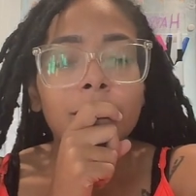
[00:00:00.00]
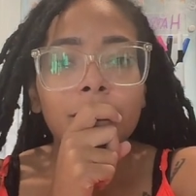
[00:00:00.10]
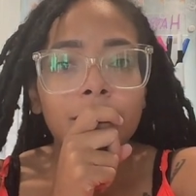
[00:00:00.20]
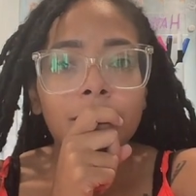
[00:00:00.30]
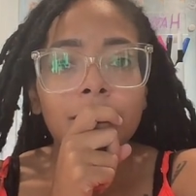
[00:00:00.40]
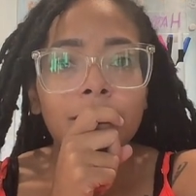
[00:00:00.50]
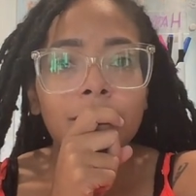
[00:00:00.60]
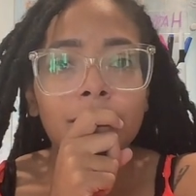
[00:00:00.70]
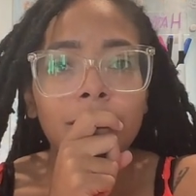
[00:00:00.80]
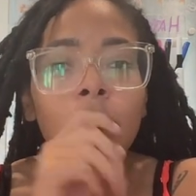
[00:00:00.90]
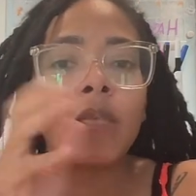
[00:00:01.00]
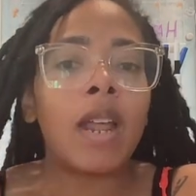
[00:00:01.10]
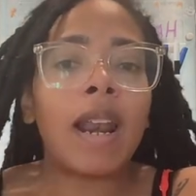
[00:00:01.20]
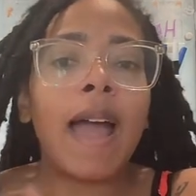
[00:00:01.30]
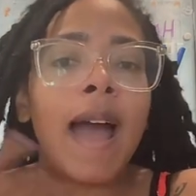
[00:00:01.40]

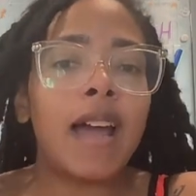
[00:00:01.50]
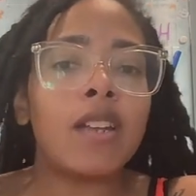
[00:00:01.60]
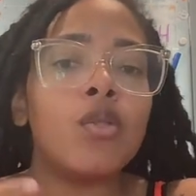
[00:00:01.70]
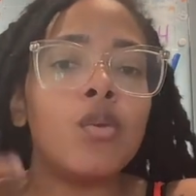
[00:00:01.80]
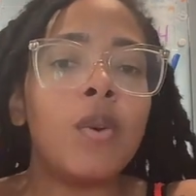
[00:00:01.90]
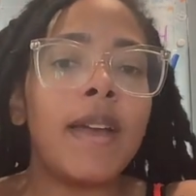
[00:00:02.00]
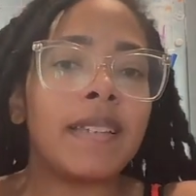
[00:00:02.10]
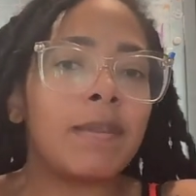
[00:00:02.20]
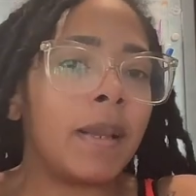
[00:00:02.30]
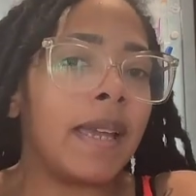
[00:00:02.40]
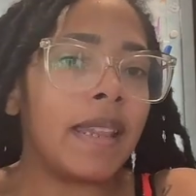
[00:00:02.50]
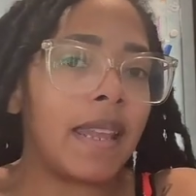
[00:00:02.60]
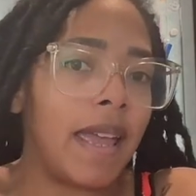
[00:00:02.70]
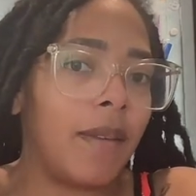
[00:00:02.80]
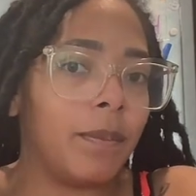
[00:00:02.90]
Mm-hmm. Like, how do you
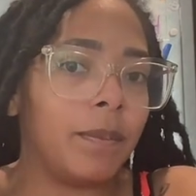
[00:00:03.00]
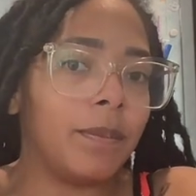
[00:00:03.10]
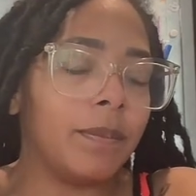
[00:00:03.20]
explain that?